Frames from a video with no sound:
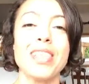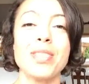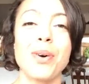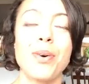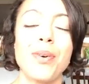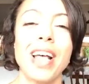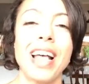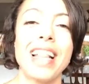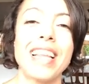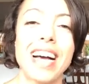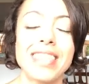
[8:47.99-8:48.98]
So
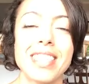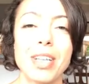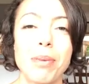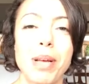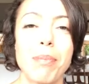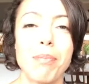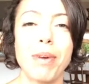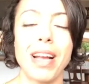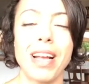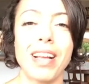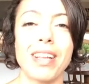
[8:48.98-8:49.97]
that's a little bit
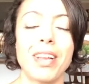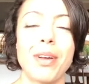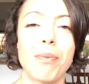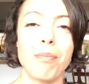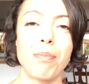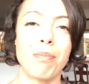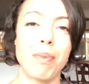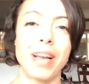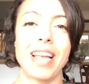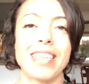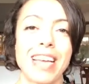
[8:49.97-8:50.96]

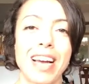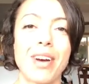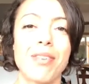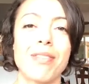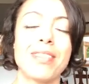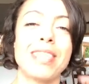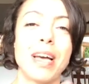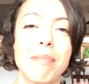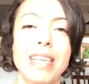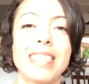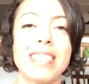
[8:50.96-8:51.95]
breaking down
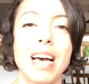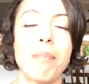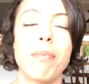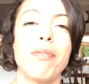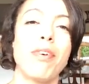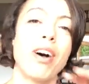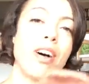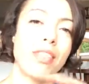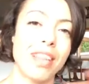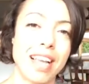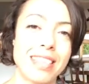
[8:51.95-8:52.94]
step by step of all
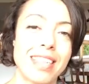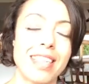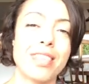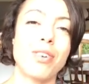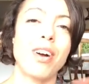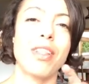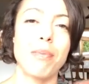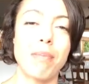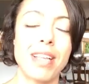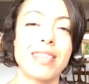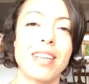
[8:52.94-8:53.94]
the lessons or all the
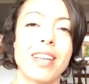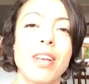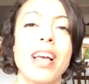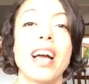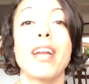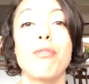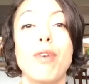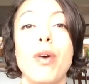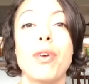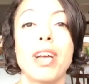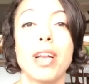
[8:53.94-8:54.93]
months and kind of
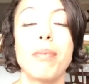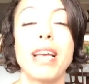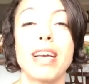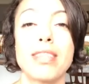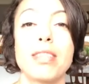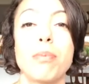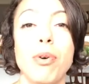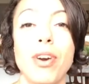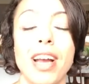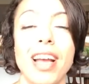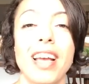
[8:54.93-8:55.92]
what we're going to be
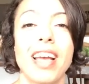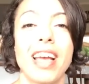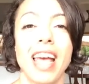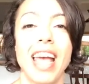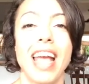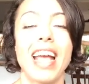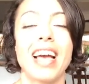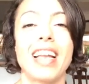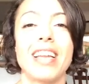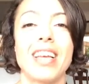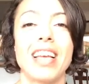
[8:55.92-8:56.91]
exploring.
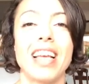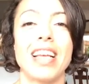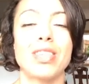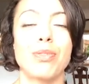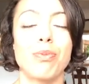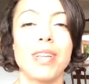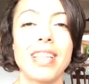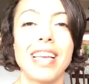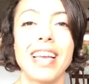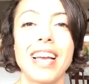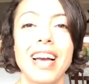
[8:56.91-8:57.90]
And it's
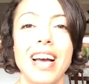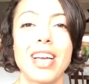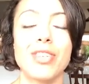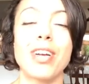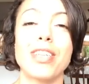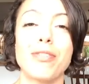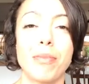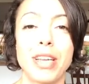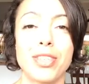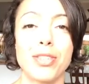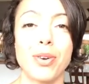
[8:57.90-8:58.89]
really a
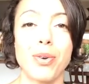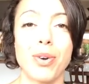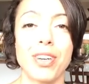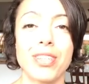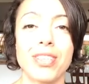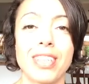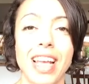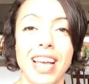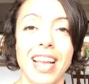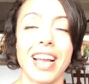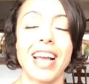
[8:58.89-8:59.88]
transformational course,
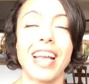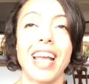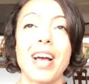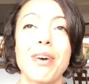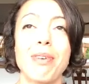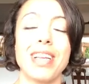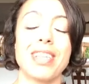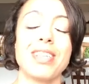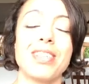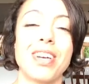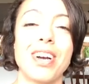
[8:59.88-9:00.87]
and I can't wait
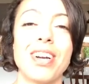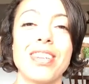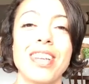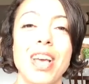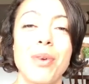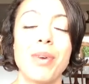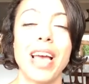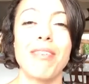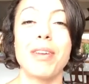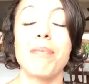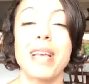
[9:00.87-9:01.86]
to start. We
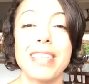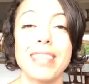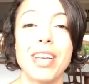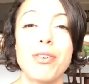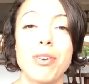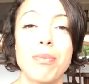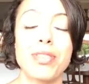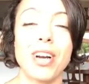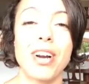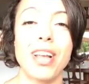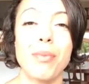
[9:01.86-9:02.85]
have an amazing group
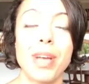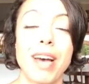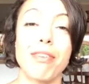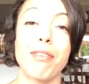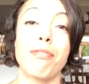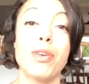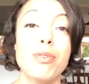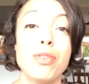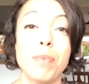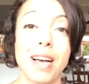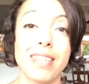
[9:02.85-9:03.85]
started. We have a few
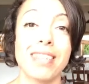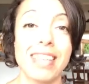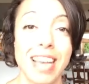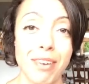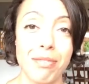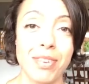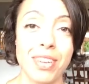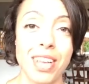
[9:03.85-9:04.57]
spots left.